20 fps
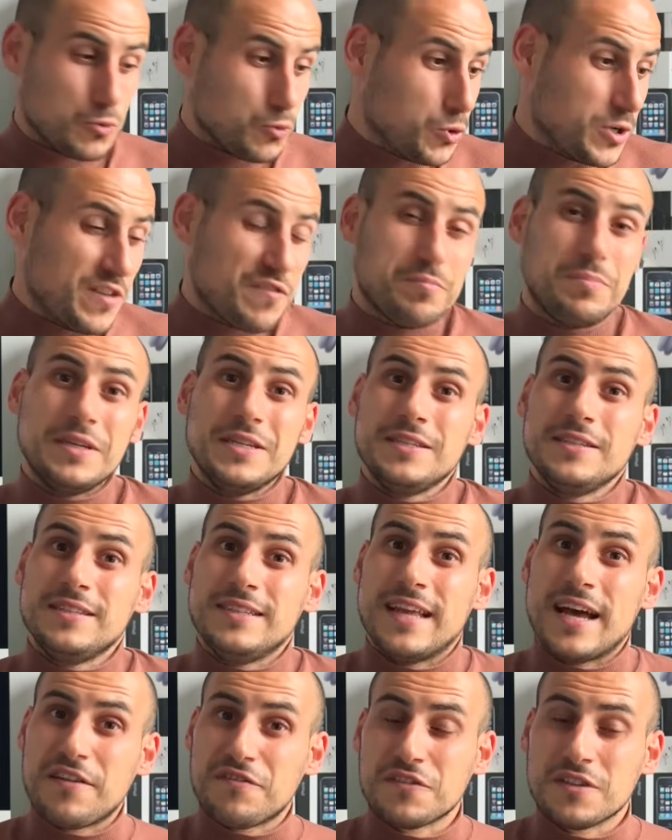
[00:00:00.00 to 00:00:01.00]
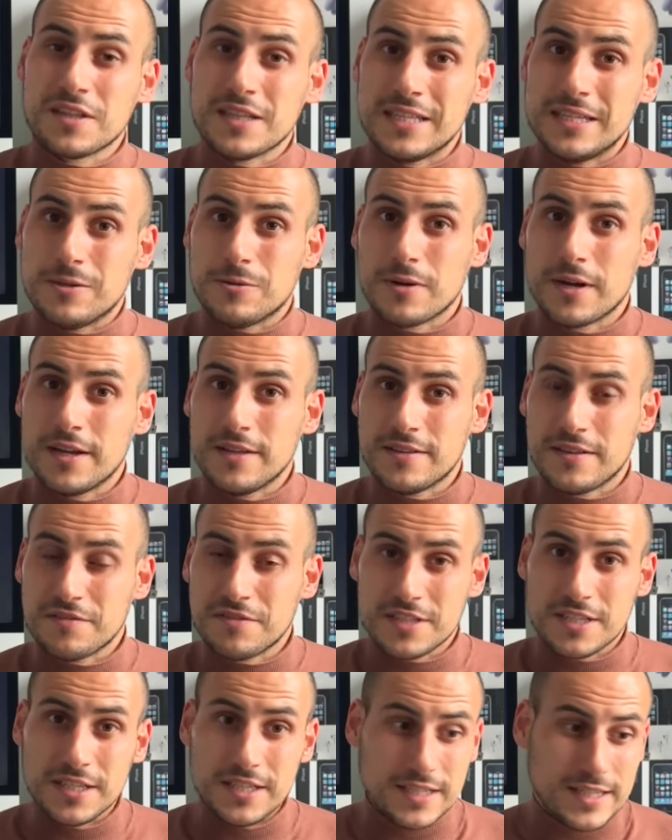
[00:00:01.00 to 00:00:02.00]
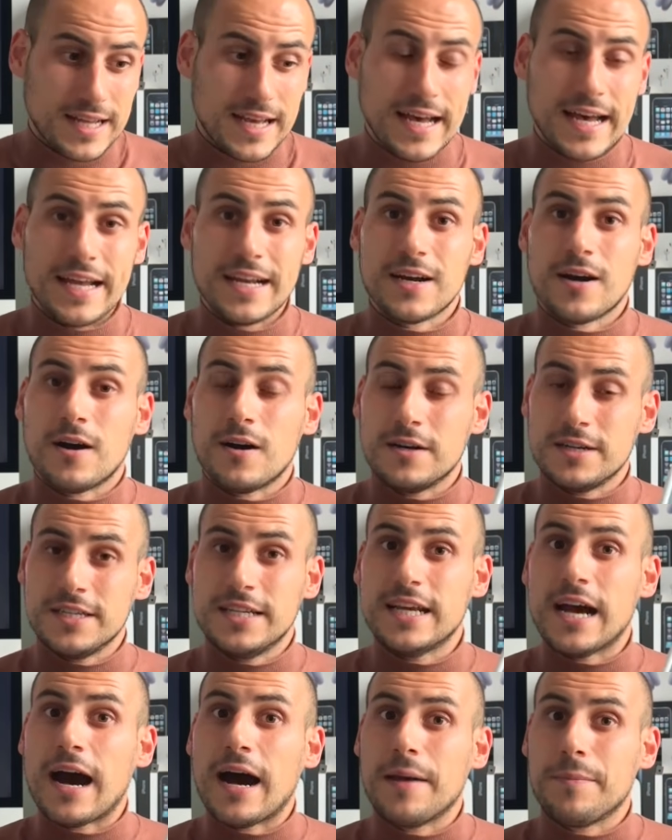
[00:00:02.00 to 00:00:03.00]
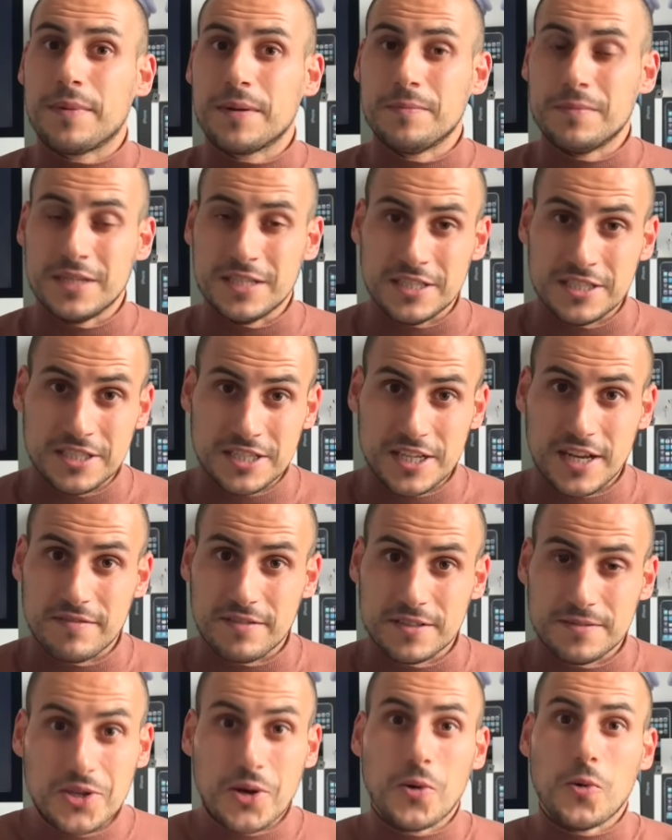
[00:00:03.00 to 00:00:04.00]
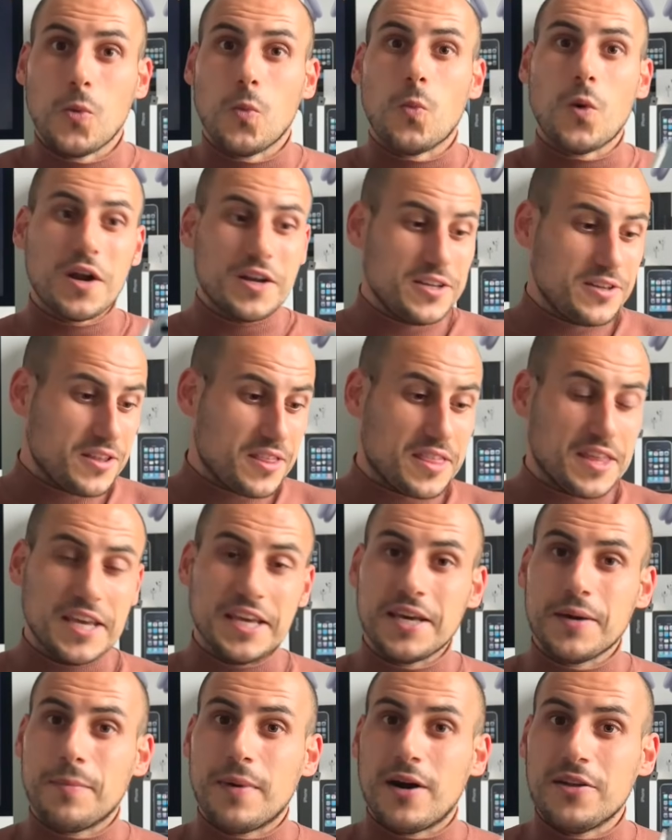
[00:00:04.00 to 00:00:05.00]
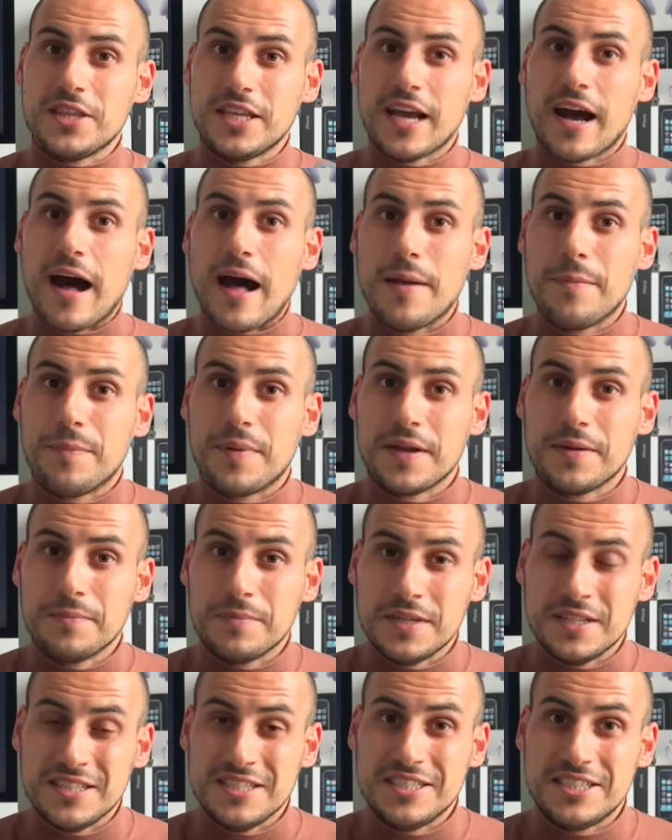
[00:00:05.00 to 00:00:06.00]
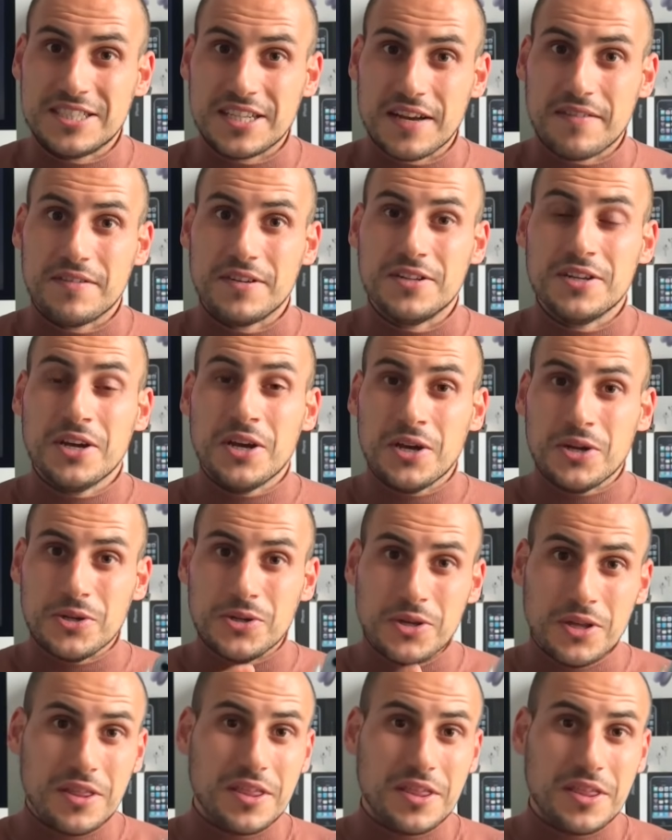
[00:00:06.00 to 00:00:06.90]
it would have been definitely great to have seen that on the iPad mini 7. So what do you think about the iPad mini 7? Do you